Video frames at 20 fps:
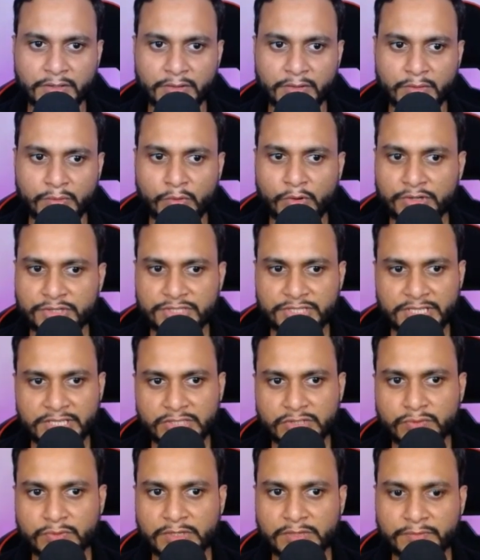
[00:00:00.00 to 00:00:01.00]
What
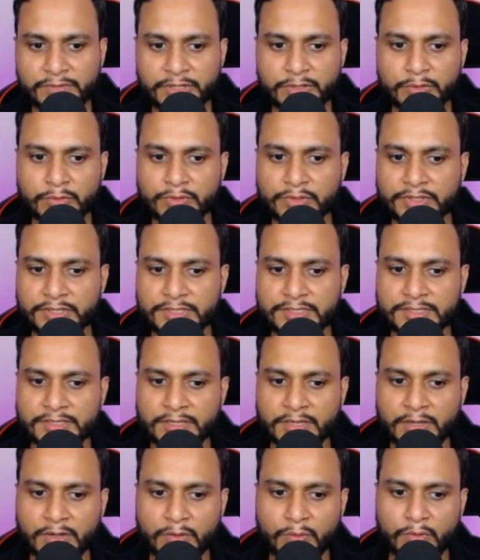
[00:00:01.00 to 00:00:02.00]
change will we do is,
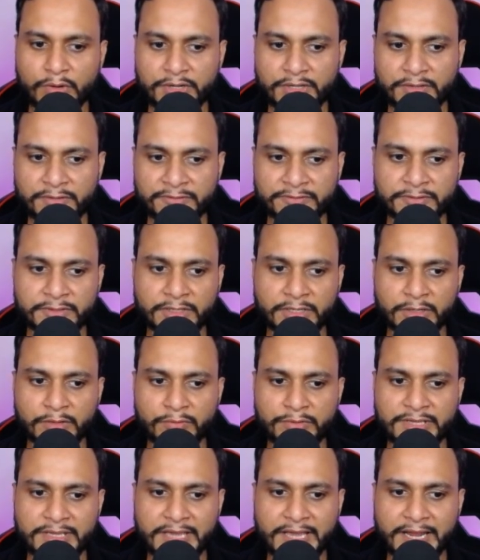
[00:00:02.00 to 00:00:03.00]
what if
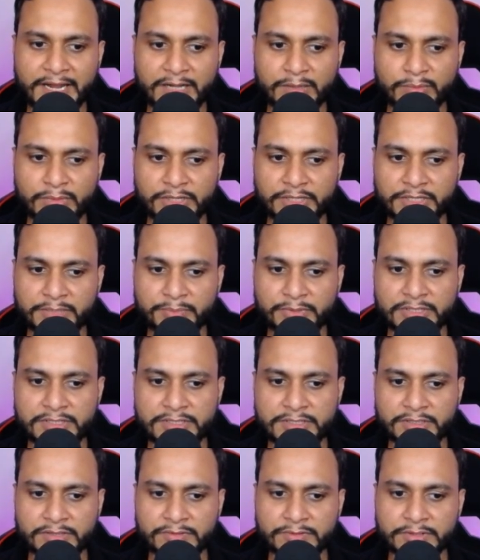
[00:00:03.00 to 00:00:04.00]
we add multiple
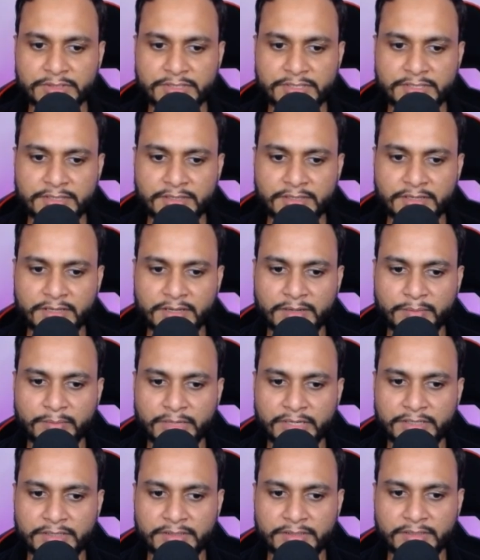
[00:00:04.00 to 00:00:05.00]
servers,
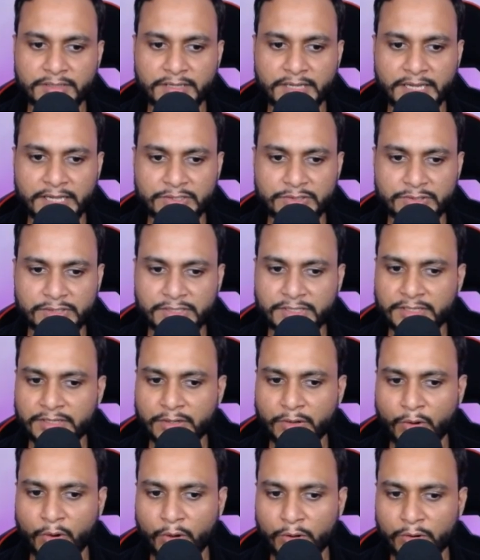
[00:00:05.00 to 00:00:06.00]
but actually
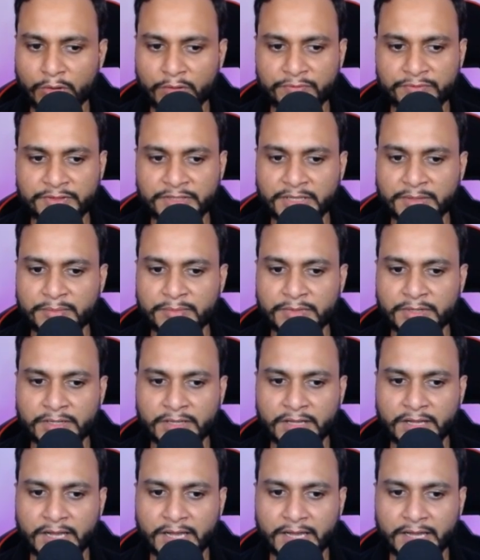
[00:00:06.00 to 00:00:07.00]
all of them
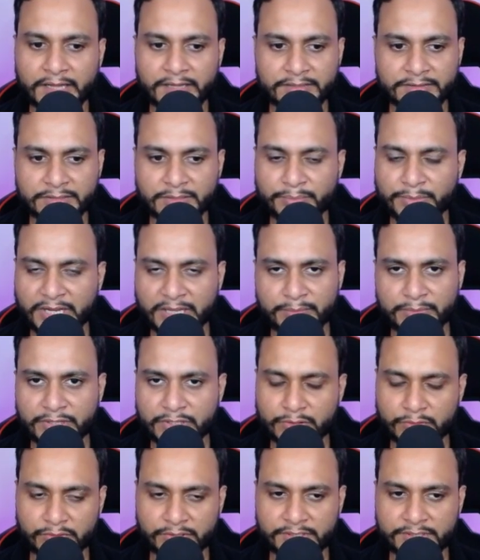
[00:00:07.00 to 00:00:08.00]
are the primary
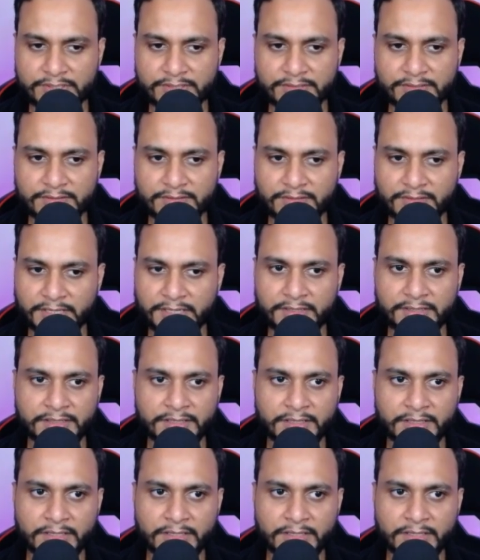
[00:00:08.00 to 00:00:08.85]
units, right?